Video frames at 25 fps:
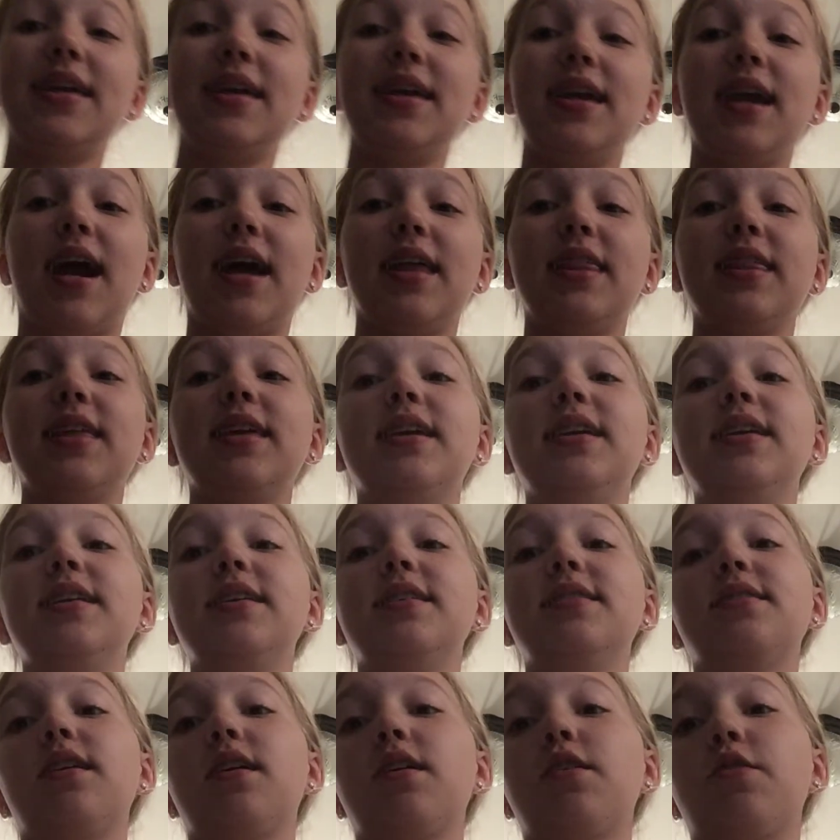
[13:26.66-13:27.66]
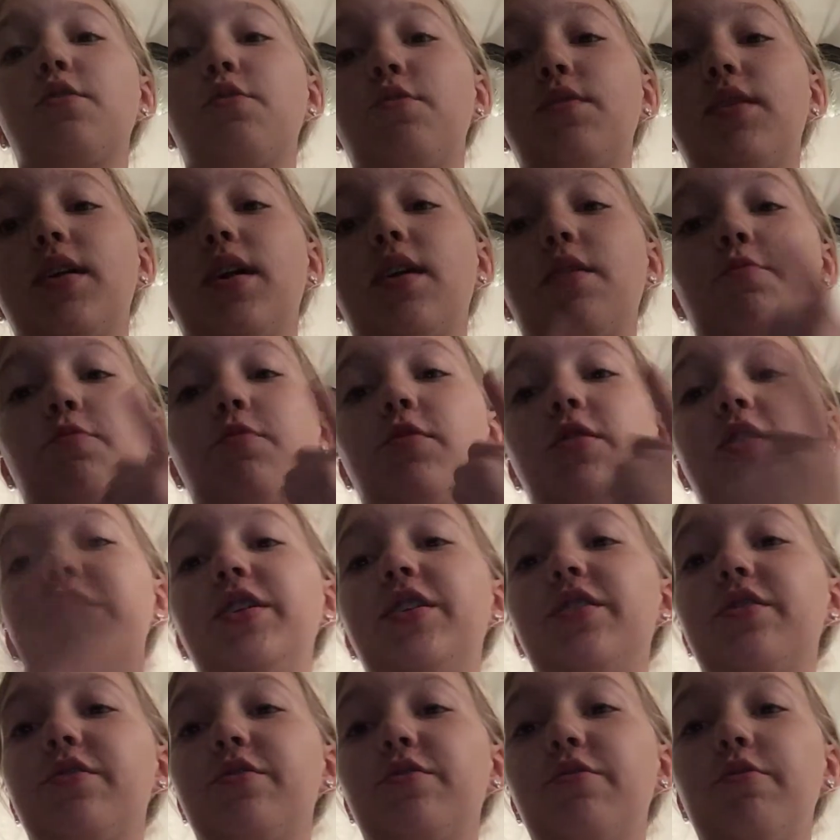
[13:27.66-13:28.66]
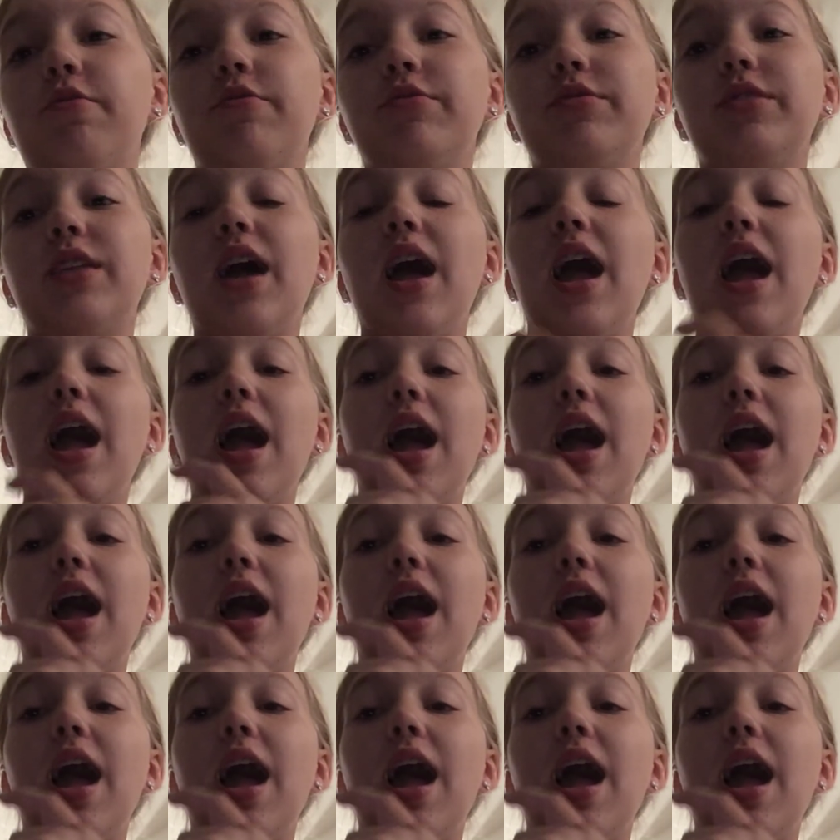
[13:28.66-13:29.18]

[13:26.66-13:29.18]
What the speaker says: I think he's going on 1 year old.